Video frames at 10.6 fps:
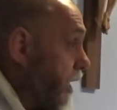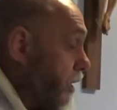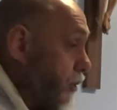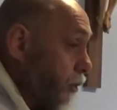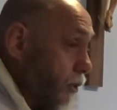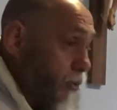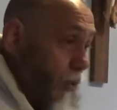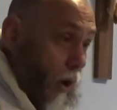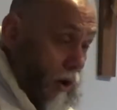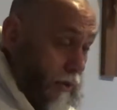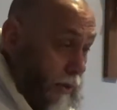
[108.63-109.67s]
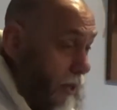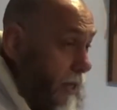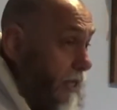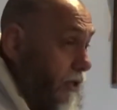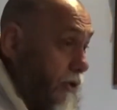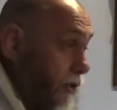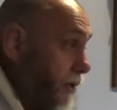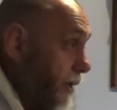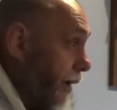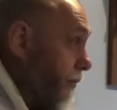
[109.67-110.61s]
He couldn't walk,
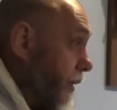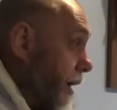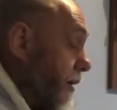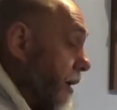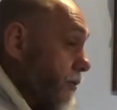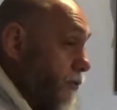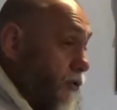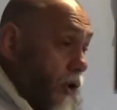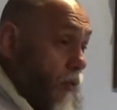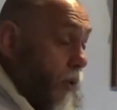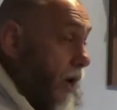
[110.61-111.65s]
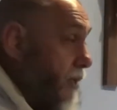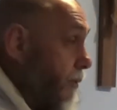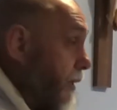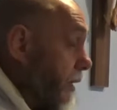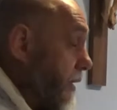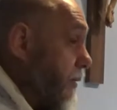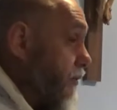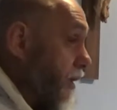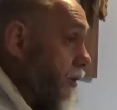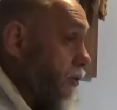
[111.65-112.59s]
couldn't get there, and there was no way he
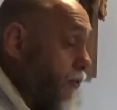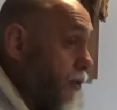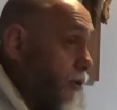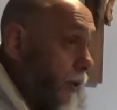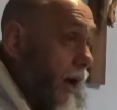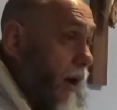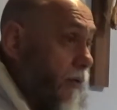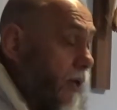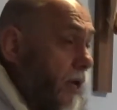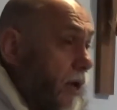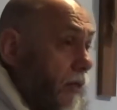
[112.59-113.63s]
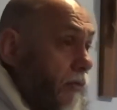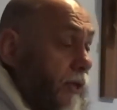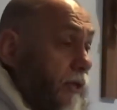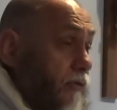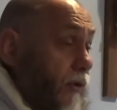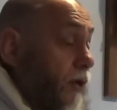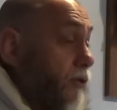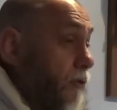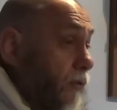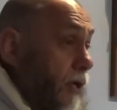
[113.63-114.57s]
was getting through the crowd. These
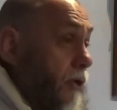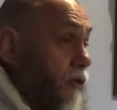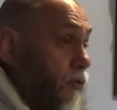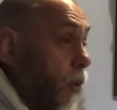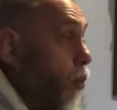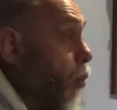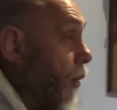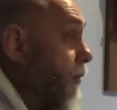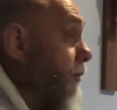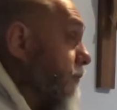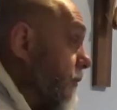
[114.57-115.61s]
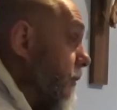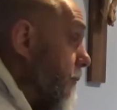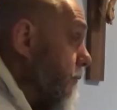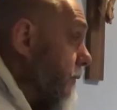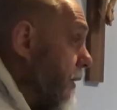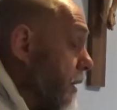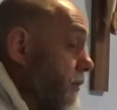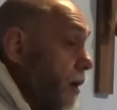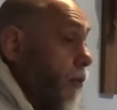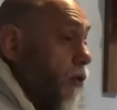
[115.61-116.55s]
friends of his were wonderful.
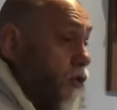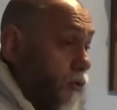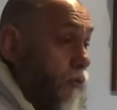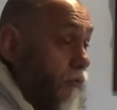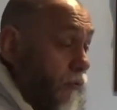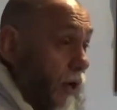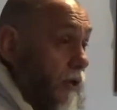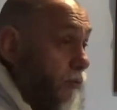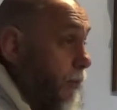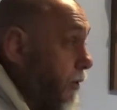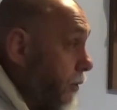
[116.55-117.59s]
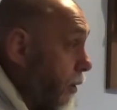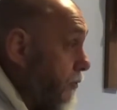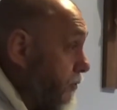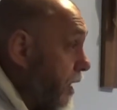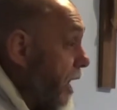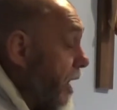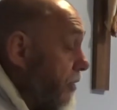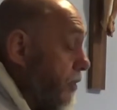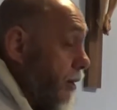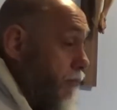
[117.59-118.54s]
They were true friends because
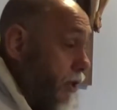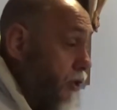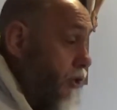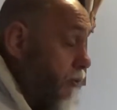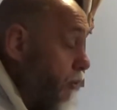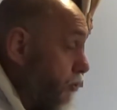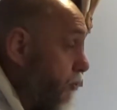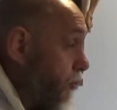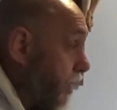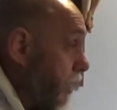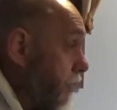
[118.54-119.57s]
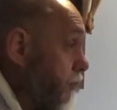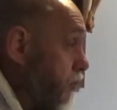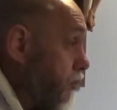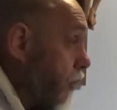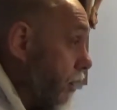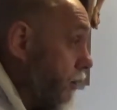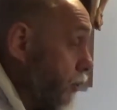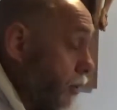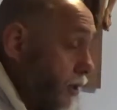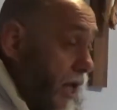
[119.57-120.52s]
their mission was to get him to our
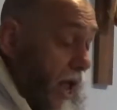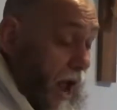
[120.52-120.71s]
Lord.